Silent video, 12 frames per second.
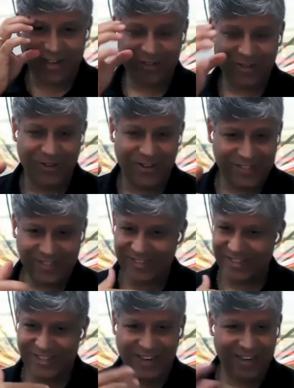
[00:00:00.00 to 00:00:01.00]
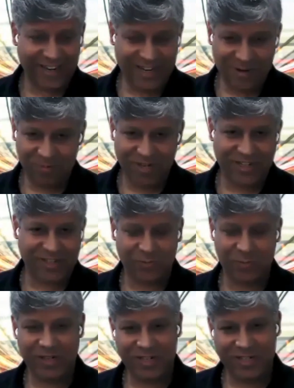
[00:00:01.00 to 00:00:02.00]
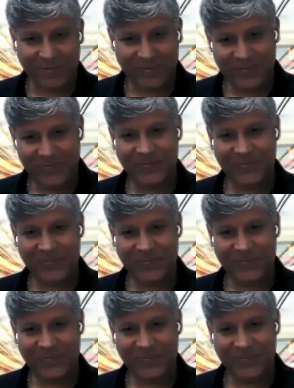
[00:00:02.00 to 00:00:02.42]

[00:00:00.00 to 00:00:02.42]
Oculus, they renamed it as Meta.